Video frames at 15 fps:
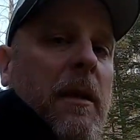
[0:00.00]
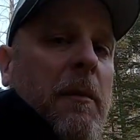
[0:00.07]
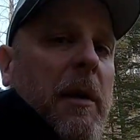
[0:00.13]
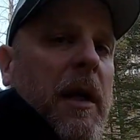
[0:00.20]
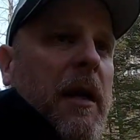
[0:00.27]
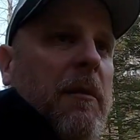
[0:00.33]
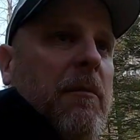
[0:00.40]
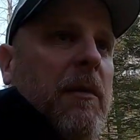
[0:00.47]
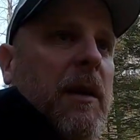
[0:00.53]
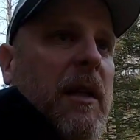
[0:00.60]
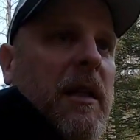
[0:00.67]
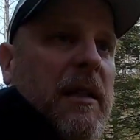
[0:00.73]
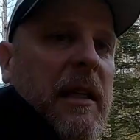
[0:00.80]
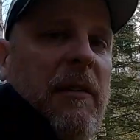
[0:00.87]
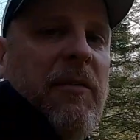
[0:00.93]
But
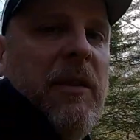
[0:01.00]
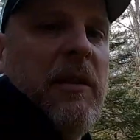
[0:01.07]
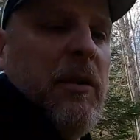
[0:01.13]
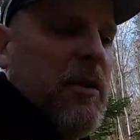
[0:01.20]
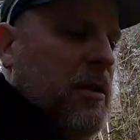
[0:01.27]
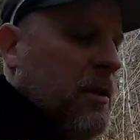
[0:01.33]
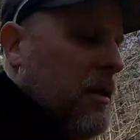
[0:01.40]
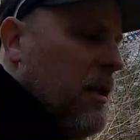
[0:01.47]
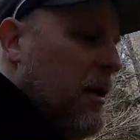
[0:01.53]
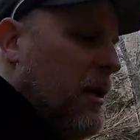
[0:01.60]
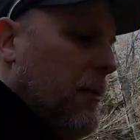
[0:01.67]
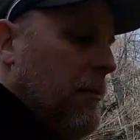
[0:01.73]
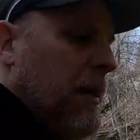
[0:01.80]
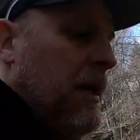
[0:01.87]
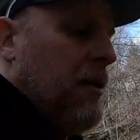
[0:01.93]
definitely looks
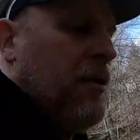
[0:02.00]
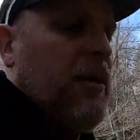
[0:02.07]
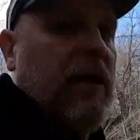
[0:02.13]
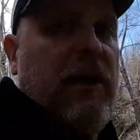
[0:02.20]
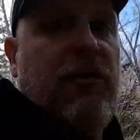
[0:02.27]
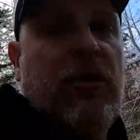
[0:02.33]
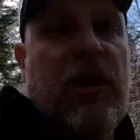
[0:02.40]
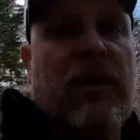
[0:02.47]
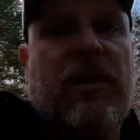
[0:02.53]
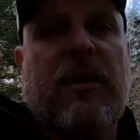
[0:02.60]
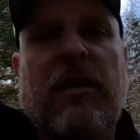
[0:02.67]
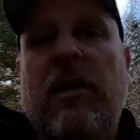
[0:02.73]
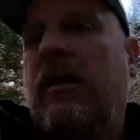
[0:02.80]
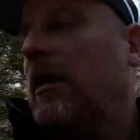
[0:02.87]
better than just